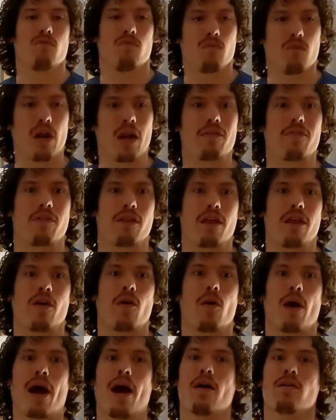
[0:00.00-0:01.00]
whenever they
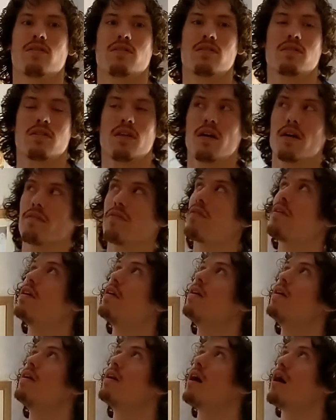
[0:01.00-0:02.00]
go out and stuff.
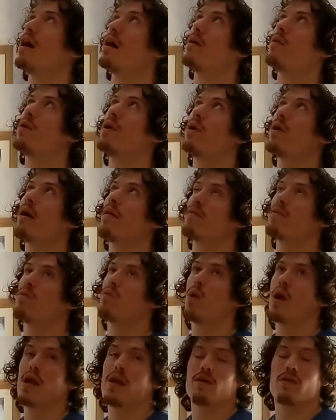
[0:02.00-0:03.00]
We don't have to
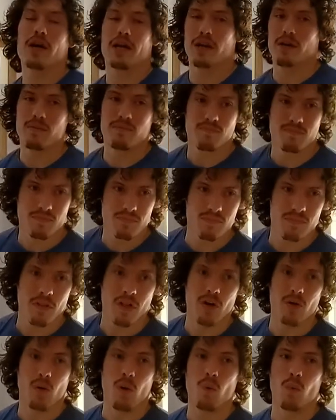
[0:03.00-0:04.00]
wait like a
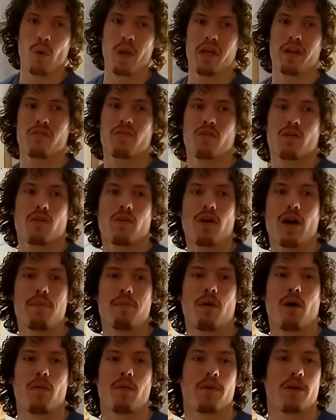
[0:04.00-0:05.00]
week for a light
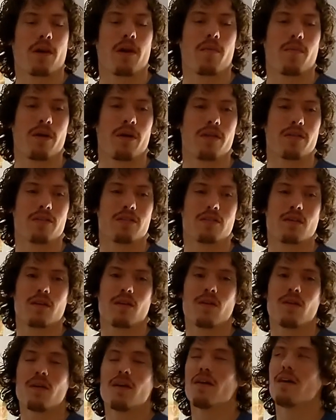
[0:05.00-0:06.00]
bulb to come in.
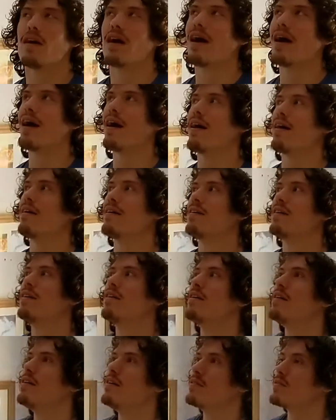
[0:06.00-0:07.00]
So
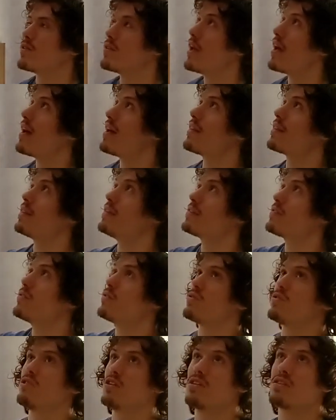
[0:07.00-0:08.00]
yeah, this
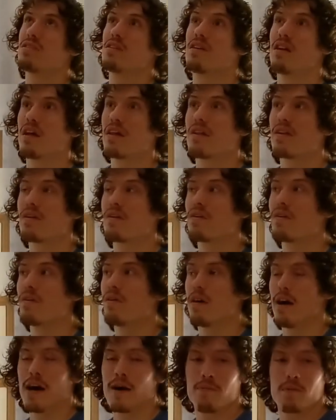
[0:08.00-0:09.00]
is just another
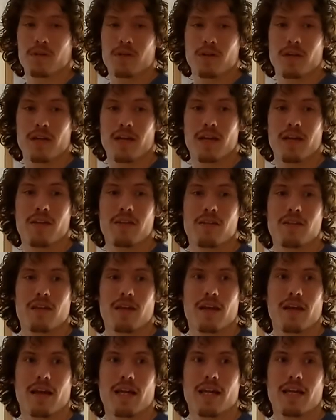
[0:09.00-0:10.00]
little upgrade to
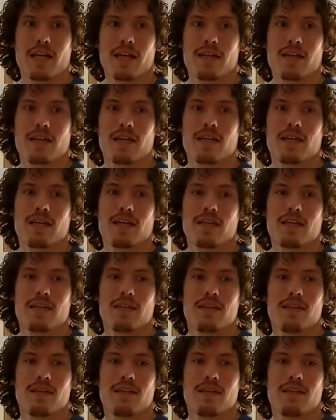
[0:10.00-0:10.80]
kind of